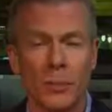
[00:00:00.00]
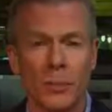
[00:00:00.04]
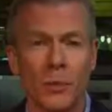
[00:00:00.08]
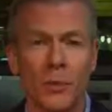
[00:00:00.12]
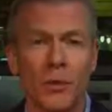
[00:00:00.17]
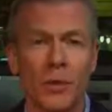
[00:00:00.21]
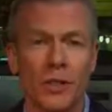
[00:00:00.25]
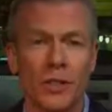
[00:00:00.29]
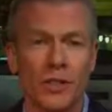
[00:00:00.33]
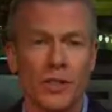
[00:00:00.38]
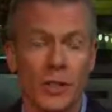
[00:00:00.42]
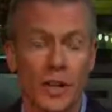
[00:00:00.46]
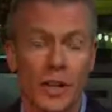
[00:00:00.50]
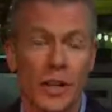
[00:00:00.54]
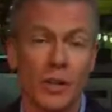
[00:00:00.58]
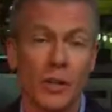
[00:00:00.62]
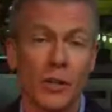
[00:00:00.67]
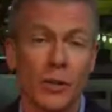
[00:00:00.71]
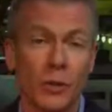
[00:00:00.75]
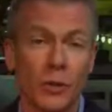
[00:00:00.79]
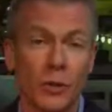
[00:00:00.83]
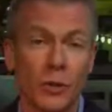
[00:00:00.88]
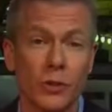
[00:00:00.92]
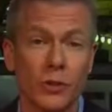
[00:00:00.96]
ports on a
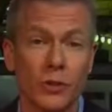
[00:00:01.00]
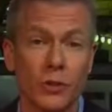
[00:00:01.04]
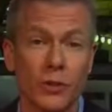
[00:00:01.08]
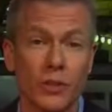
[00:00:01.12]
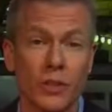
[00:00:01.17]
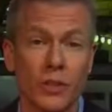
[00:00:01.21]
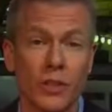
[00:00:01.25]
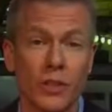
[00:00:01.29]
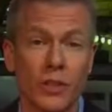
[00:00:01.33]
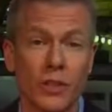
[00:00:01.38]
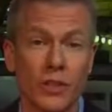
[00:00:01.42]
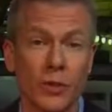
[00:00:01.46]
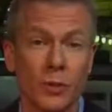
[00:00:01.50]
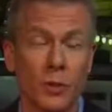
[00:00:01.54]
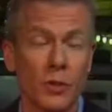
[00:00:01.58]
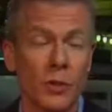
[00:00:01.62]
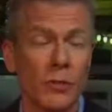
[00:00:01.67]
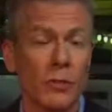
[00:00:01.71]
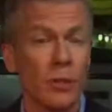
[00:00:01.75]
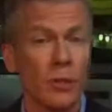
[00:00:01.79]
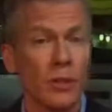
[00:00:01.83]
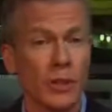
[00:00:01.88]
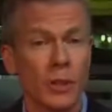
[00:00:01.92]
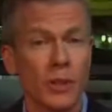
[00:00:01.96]
cruise. So when you
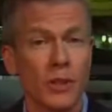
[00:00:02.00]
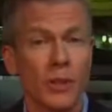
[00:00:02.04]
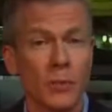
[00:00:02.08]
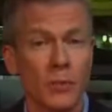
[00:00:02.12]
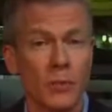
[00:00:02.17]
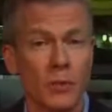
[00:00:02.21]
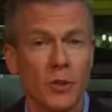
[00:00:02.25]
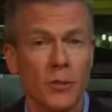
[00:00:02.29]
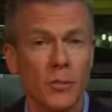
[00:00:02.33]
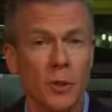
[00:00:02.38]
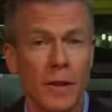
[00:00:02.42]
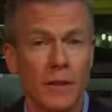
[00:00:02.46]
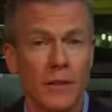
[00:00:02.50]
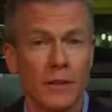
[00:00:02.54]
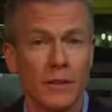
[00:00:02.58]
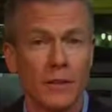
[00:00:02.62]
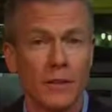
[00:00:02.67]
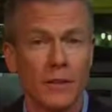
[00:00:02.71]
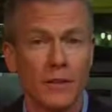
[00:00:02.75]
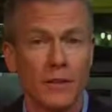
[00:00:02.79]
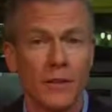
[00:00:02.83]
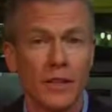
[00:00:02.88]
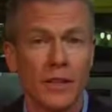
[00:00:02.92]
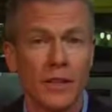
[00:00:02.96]
put it into
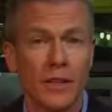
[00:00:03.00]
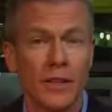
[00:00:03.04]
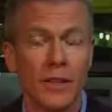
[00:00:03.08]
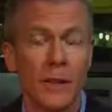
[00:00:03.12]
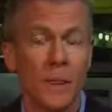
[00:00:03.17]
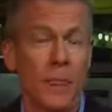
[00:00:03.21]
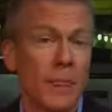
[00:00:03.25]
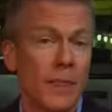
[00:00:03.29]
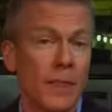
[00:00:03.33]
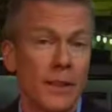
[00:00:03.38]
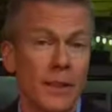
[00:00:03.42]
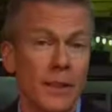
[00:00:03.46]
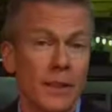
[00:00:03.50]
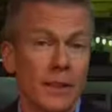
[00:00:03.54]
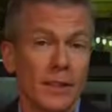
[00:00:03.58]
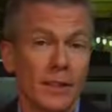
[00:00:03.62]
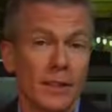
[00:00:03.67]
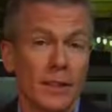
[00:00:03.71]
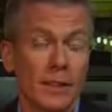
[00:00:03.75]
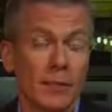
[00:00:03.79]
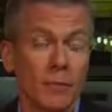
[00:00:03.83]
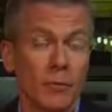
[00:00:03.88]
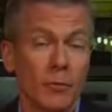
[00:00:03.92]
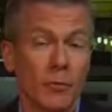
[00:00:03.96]
perspective,
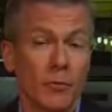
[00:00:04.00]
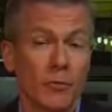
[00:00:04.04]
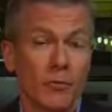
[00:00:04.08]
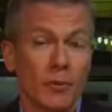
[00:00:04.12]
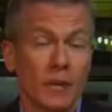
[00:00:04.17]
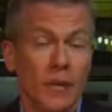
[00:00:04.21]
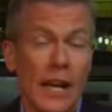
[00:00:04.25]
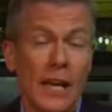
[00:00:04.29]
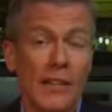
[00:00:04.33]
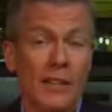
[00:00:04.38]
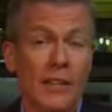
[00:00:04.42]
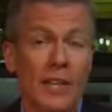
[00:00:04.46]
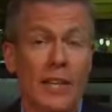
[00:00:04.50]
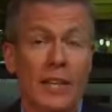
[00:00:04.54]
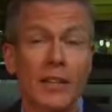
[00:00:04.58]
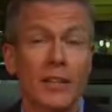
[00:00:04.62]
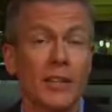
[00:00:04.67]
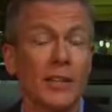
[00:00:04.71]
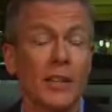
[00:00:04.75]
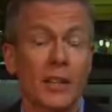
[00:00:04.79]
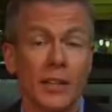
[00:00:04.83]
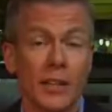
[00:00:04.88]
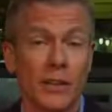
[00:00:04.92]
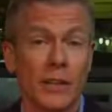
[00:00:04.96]
it's not
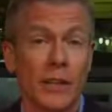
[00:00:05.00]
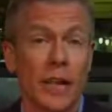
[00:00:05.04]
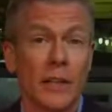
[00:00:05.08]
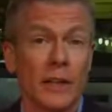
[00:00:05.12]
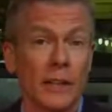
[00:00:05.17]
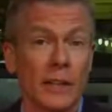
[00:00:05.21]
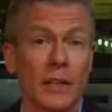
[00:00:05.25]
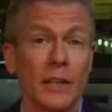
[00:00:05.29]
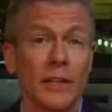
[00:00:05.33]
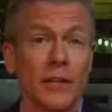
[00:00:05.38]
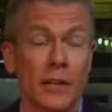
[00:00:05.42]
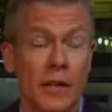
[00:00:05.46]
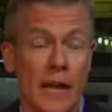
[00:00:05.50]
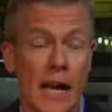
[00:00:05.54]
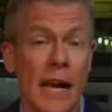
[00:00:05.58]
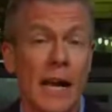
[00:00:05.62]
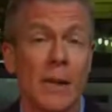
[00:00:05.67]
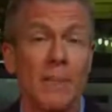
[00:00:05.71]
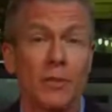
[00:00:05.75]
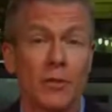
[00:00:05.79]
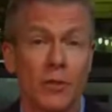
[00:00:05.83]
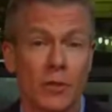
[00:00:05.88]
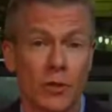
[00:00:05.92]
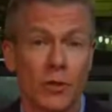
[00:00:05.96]
likely going to
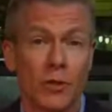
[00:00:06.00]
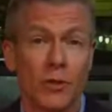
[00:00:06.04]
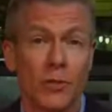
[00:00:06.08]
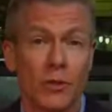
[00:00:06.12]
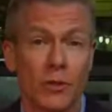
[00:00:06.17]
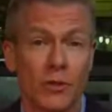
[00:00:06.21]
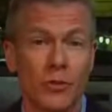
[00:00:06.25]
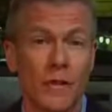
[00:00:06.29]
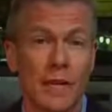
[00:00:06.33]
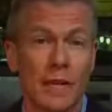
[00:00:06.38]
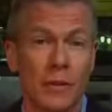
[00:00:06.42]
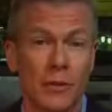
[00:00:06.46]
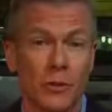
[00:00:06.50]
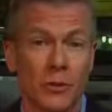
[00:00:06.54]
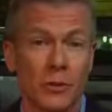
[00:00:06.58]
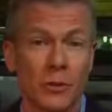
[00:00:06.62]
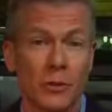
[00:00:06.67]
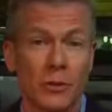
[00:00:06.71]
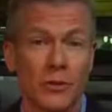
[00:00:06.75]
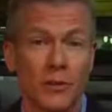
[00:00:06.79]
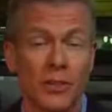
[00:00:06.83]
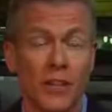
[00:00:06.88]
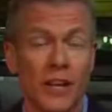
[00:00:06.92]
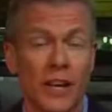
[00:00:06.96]
happen to you when you take a
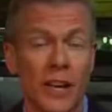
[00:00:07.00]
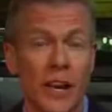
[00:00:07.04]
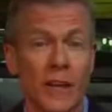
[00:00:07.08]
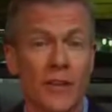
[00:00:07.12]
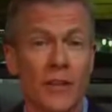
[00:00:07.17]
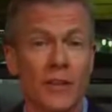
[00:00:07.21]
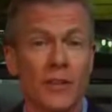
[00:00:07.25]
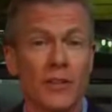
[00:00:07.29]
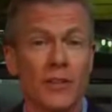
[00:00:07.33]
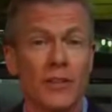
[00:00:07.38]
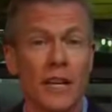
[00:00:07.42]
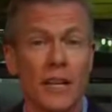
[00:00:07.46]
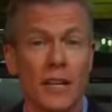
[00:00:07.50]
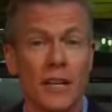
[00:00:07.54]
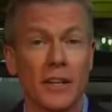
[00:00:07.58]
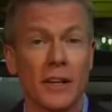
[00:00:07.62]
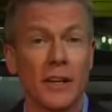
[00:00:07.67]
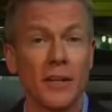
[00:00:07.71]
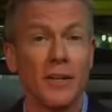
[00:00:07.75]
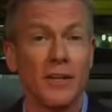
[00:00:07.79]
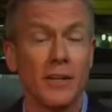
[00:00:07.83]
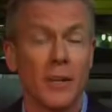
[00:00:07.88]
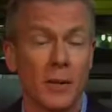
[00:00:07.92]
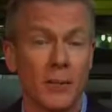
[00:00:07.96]
cruise. And then you take
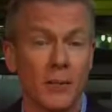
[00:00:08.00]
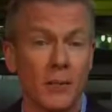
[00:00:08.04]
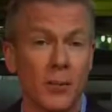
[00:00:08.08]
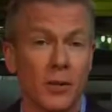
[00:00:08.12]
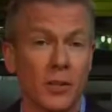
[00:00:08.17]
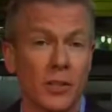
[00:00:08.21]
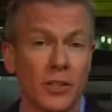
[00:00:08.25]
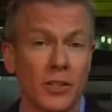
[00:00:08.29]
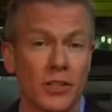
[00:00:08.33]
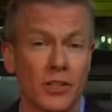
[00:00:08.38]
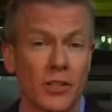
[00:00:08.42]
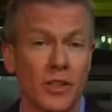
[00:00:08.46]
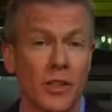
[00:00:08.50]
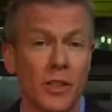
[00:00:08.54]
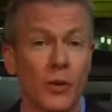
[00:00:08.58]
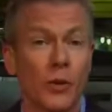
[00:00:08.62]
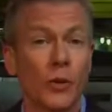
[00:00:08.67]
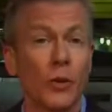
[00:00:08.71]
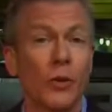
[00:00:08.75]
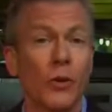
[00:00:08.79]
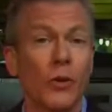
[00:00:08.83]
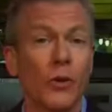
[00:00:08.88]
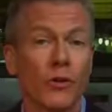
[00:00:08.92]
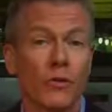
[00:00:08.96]
another number, which is
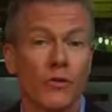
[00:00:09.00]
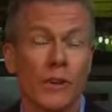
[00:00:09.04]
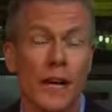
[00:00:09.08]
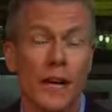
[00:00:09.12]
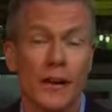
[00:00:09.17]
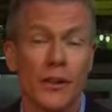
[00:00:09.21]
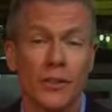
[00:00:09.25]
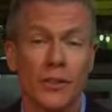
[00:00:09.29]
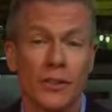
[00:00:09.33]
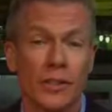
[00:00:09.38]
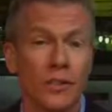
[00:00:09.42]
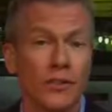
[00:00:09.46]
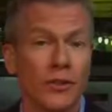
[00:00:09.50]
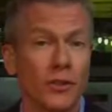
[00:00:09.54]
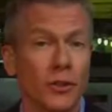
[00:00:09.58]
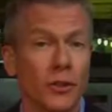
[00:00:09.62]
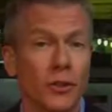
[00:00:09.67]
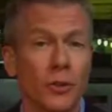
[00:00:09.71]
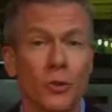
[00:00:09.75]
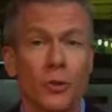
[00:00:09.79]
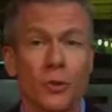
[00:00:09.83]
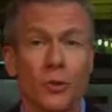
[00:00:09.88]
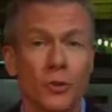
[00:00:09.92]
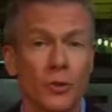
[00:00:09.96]
norovirus isn't a
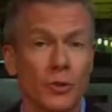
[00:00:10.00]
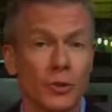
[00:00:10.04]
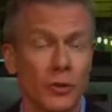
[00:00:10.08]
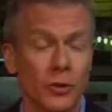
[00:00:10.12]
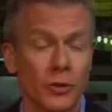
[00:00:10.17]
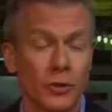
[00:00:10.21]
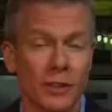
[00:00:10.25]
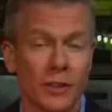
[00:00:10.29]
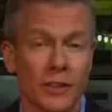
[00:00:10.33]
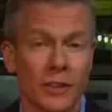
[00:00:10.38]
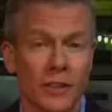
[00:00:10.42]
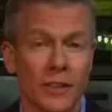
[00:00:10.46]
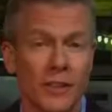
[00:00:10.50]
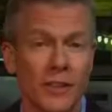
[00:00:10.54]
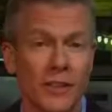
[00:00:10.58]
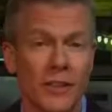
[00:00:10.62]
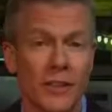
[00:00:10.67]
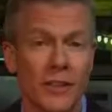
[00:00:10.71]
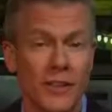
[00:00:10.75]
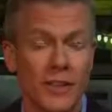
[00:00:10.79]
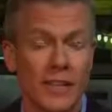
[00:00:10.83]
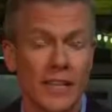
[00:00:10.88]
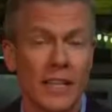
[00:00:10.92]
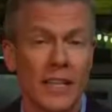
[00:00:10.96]
cruise-only
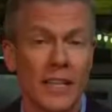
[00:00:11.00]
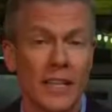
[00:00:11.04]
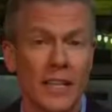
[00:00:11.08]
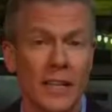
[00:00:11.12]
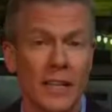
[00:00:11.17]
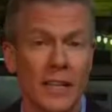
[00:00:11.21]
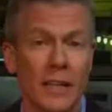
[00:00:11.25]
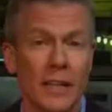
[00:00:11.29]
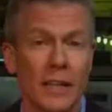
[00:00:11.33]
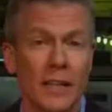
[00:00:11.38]
thing.